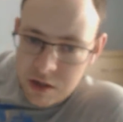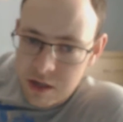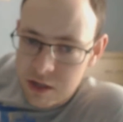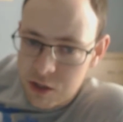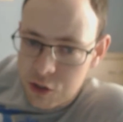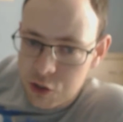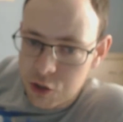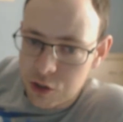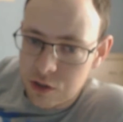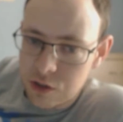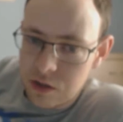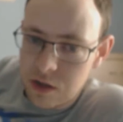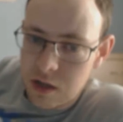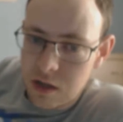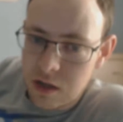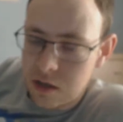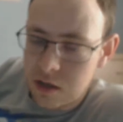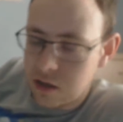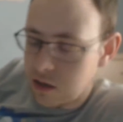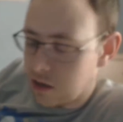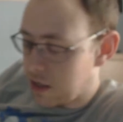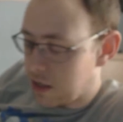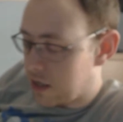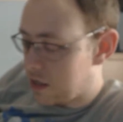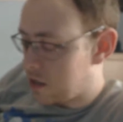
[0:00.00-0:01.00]
edition,
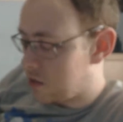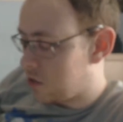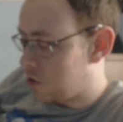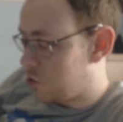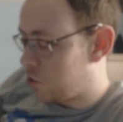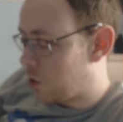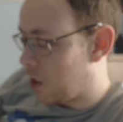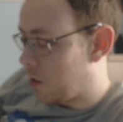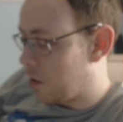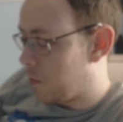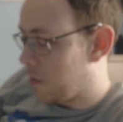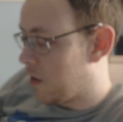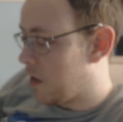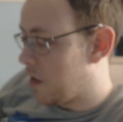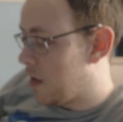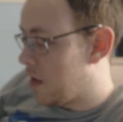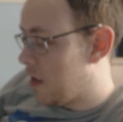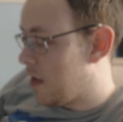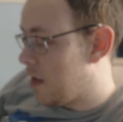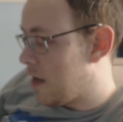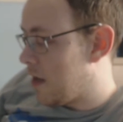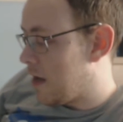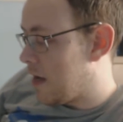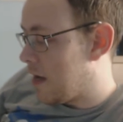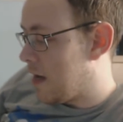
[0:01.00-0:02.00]
ladies and gentlemen.
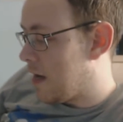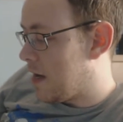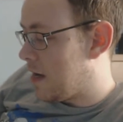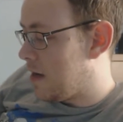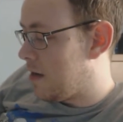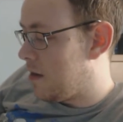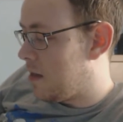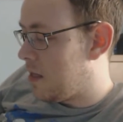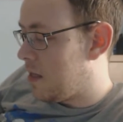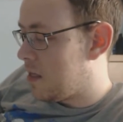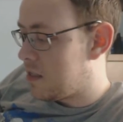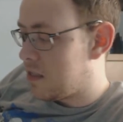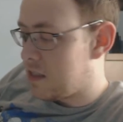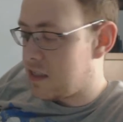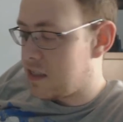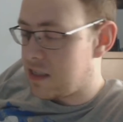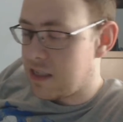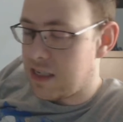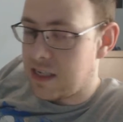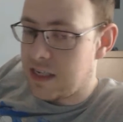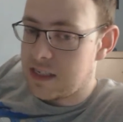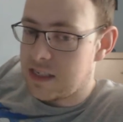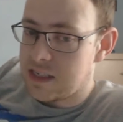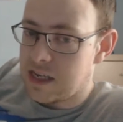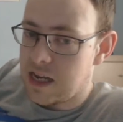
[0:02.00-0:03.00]
And this
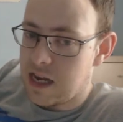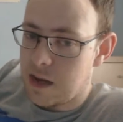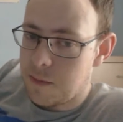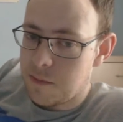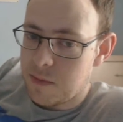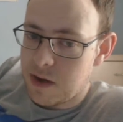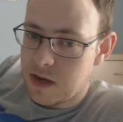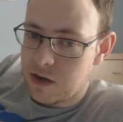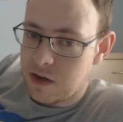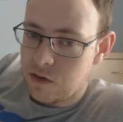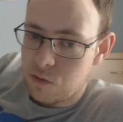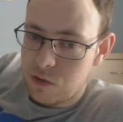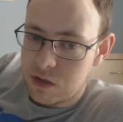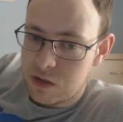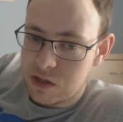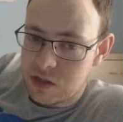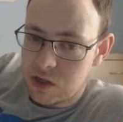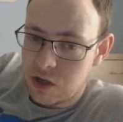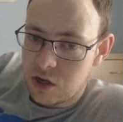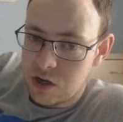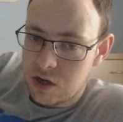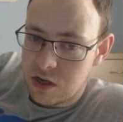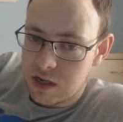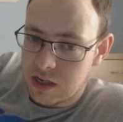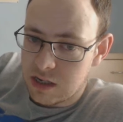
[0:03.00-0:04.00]
sees Hitman
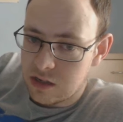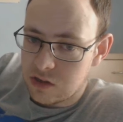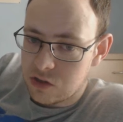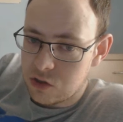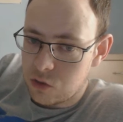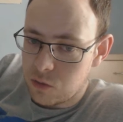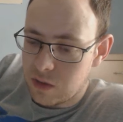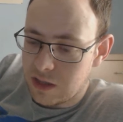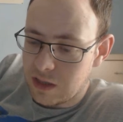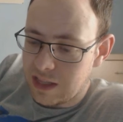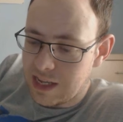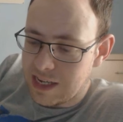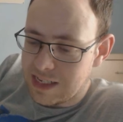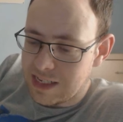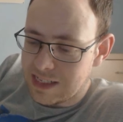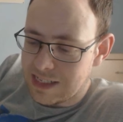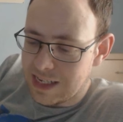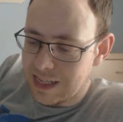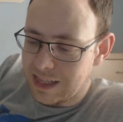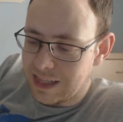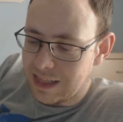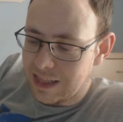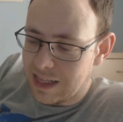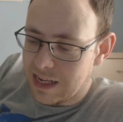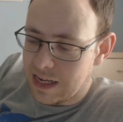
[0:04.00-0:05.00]
returning to a less
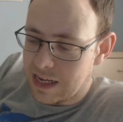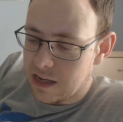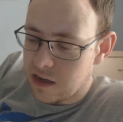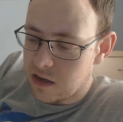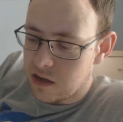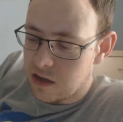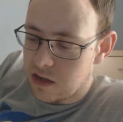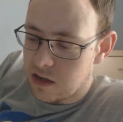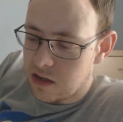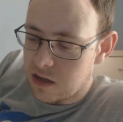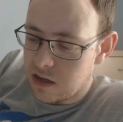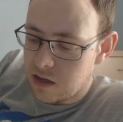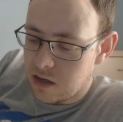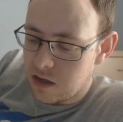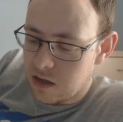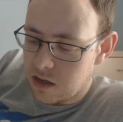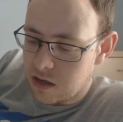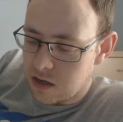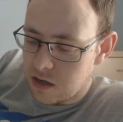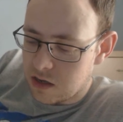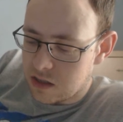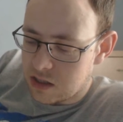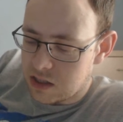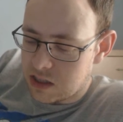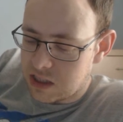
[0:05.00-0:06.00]
linear
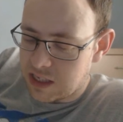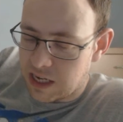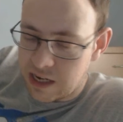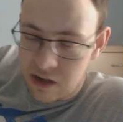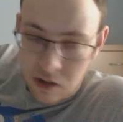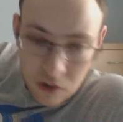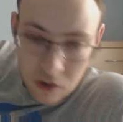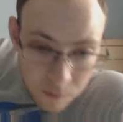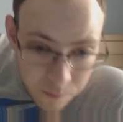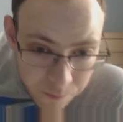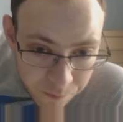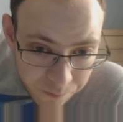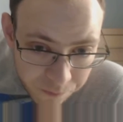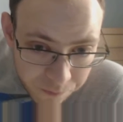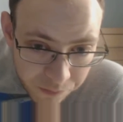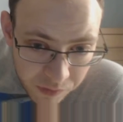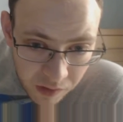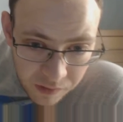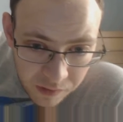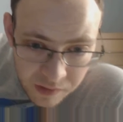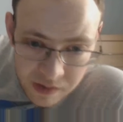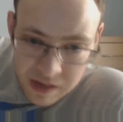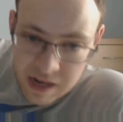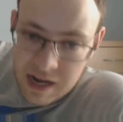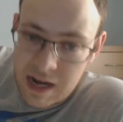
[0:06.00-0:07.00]
style
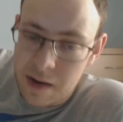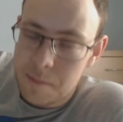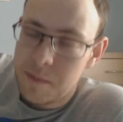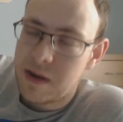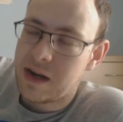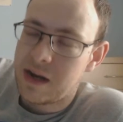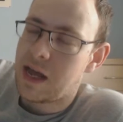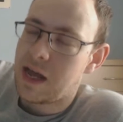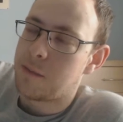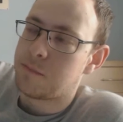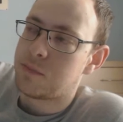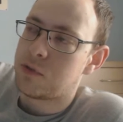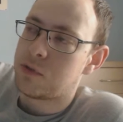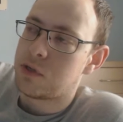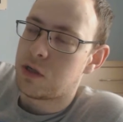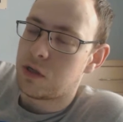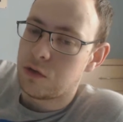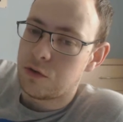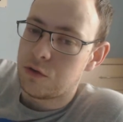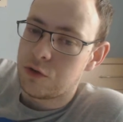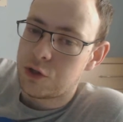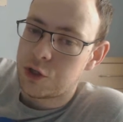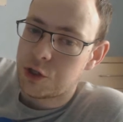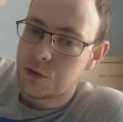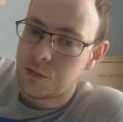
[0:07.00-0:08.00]
than Hitman
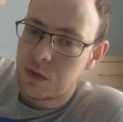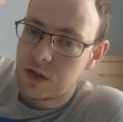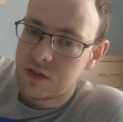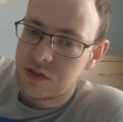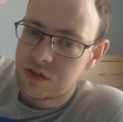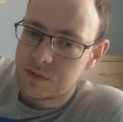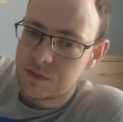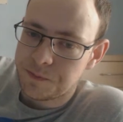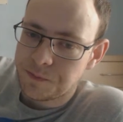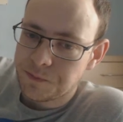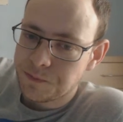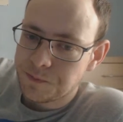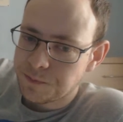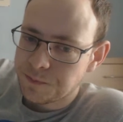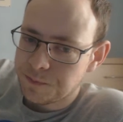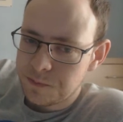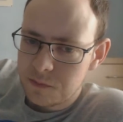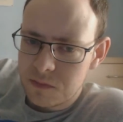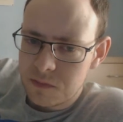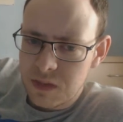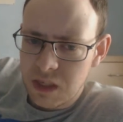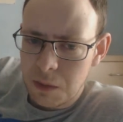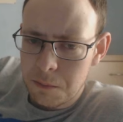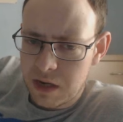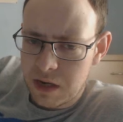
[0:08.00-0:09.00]
Absolution was.
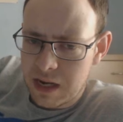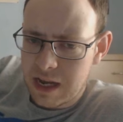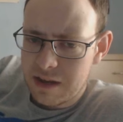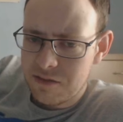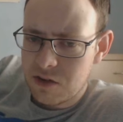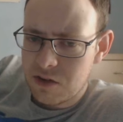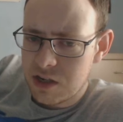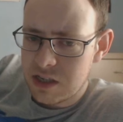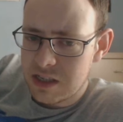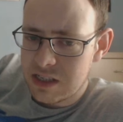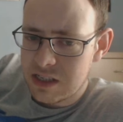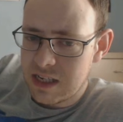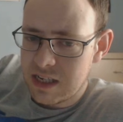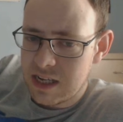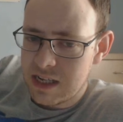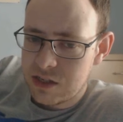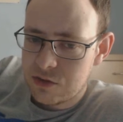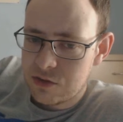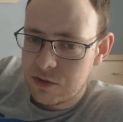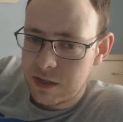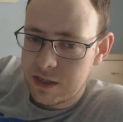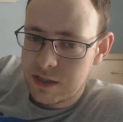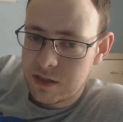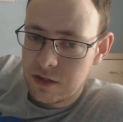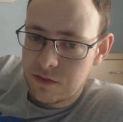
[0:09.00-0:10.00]
But I've got to say
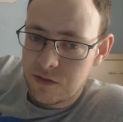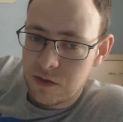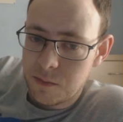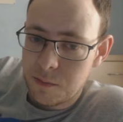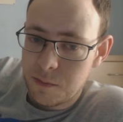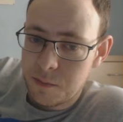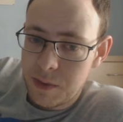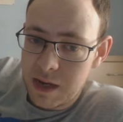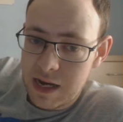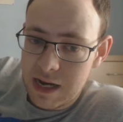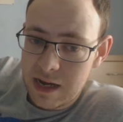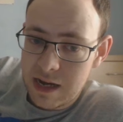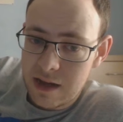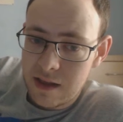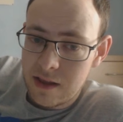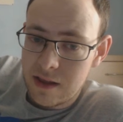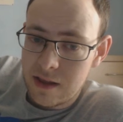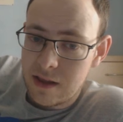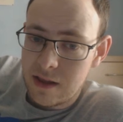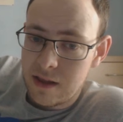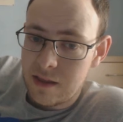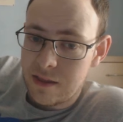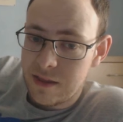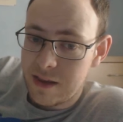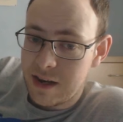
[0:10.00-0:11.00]
straight off the bat
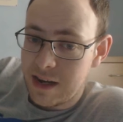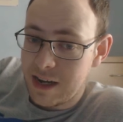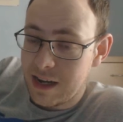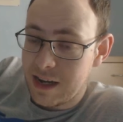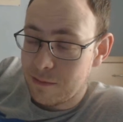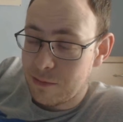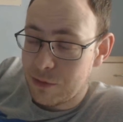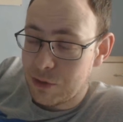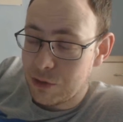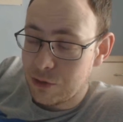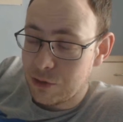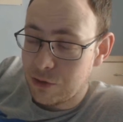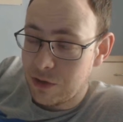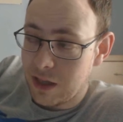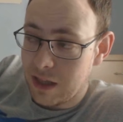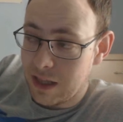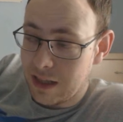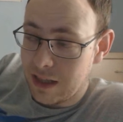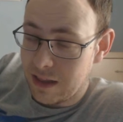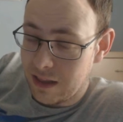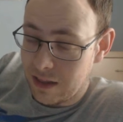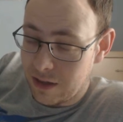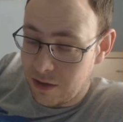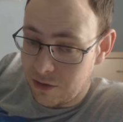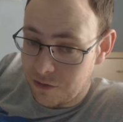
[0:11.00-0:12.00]
that I
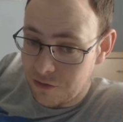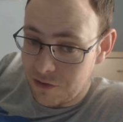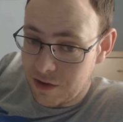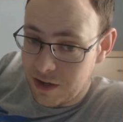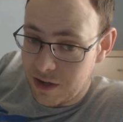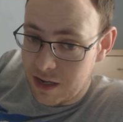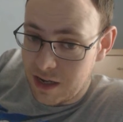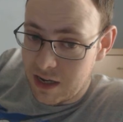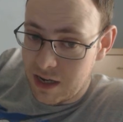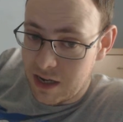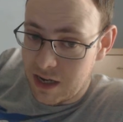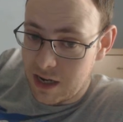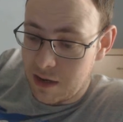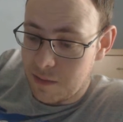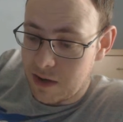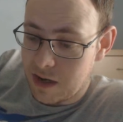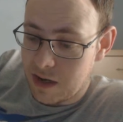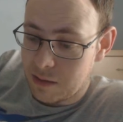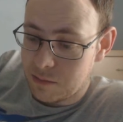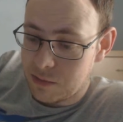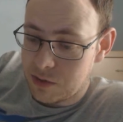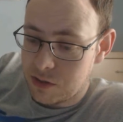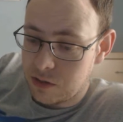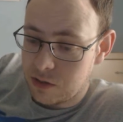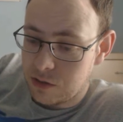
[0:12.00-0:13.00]
absolutely loved
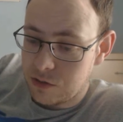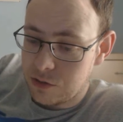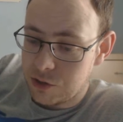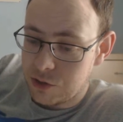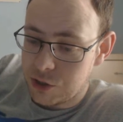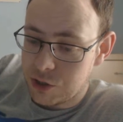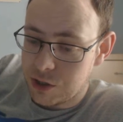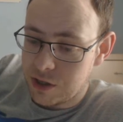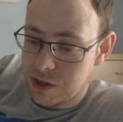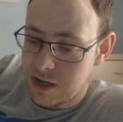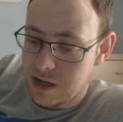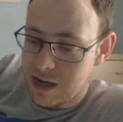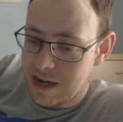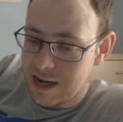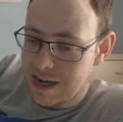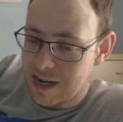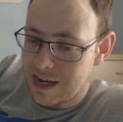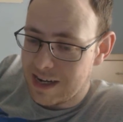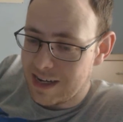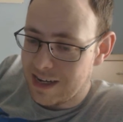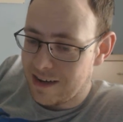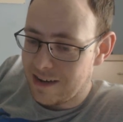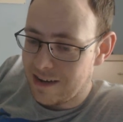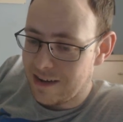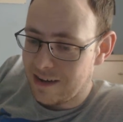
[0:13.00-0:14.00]
Hitman Absolution, and
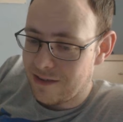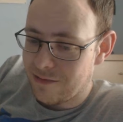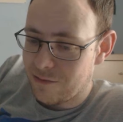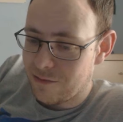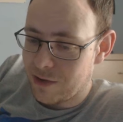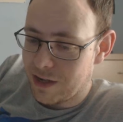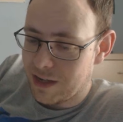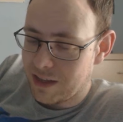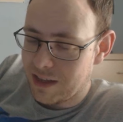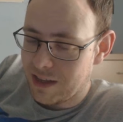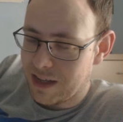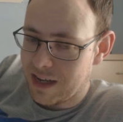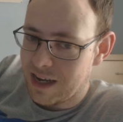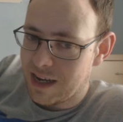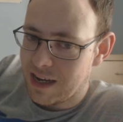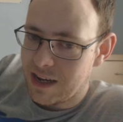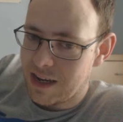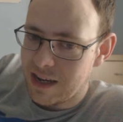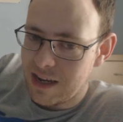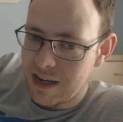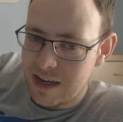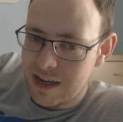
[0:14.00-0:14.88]
I didn't really